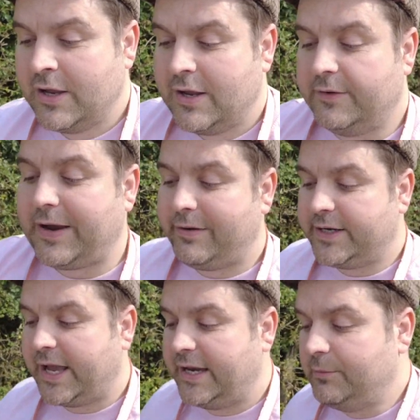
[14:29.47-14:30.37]
if Harry
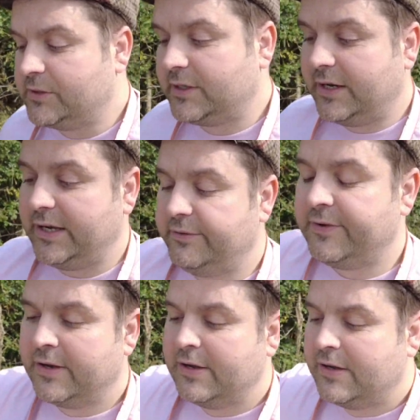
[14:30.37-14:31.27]
Kane was to leave
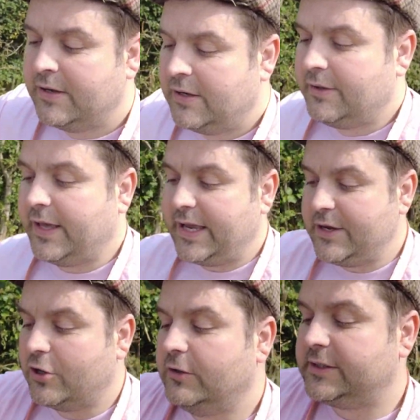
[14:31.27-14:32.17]
that he
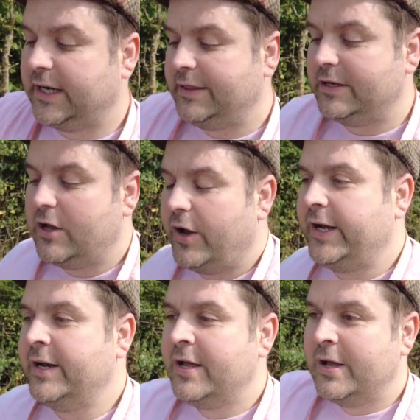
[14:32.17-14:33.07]
could sit in the
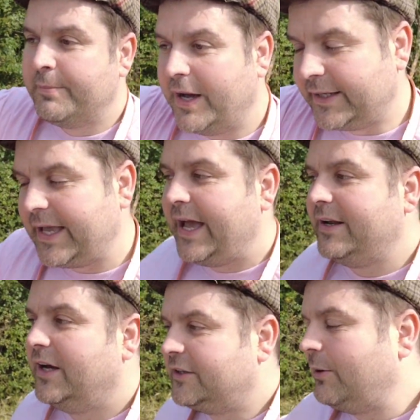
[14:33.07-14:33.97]
nine. But again,
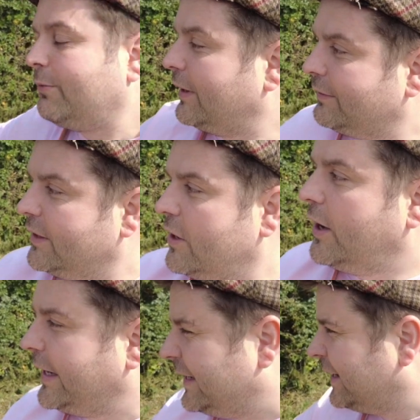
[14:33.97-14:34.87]
I don't think the
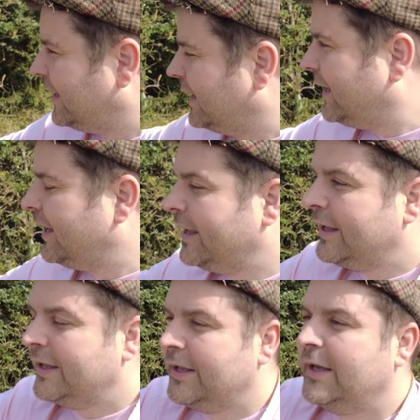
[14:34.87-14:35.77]
nine
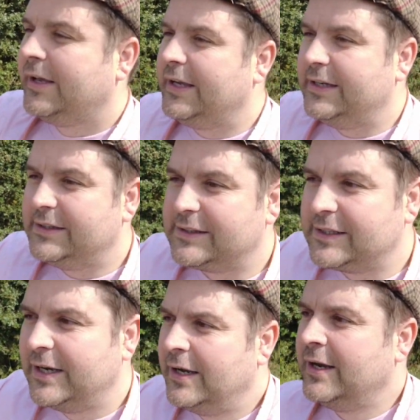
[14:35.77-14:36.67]
is
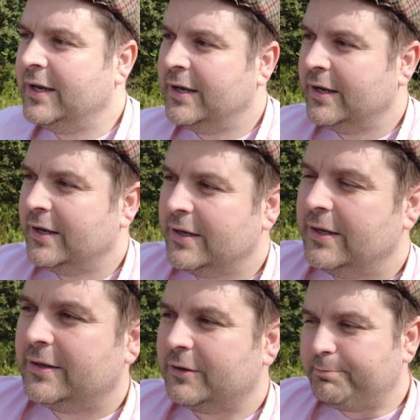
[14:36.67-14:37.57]

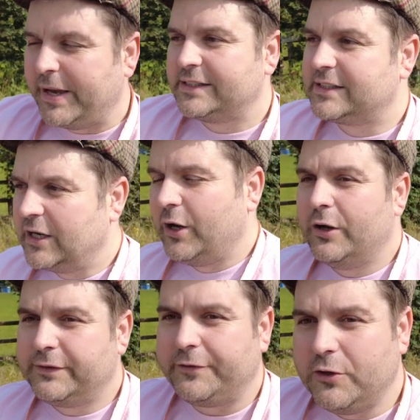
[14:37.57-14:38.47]
best
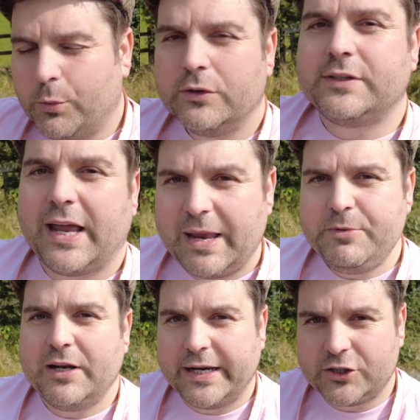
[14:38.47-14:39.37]
served. If you want to
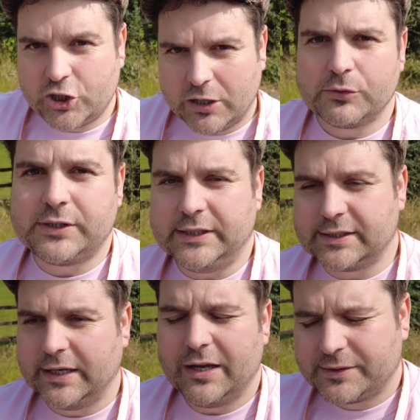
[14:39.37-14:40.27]
emulate
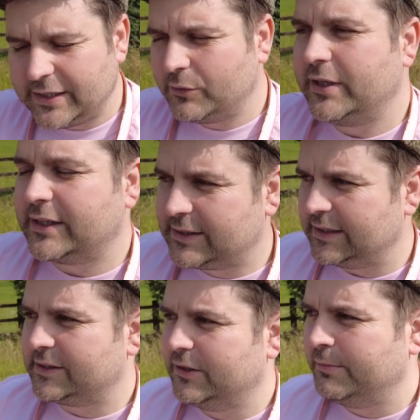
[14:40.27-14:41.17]
Chelsea's uh, Celtic
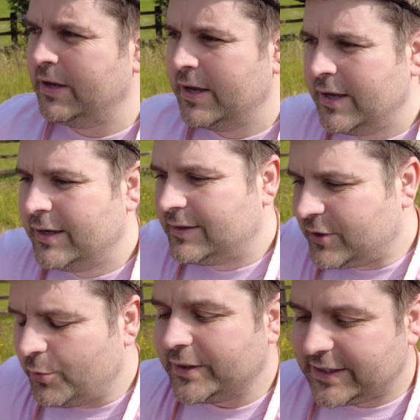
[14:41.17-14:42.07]
system
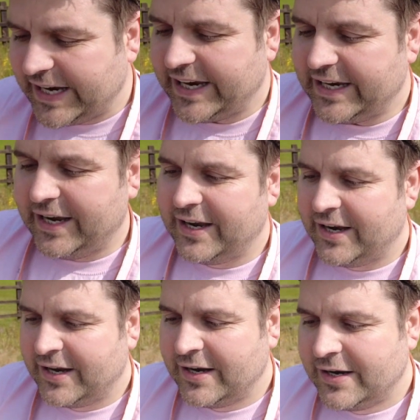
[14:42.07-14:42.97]
to a T,
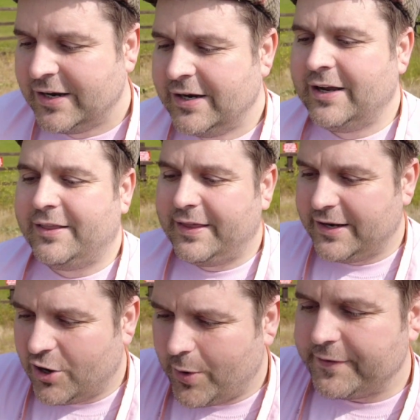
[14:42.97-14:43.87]
then
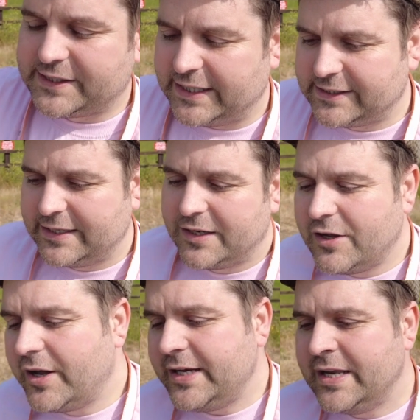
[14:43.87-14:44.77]
whoever sits in the
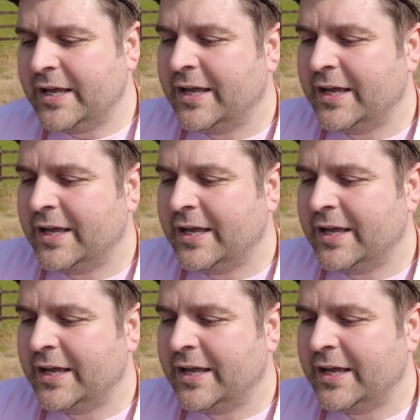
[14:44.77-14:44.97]
nine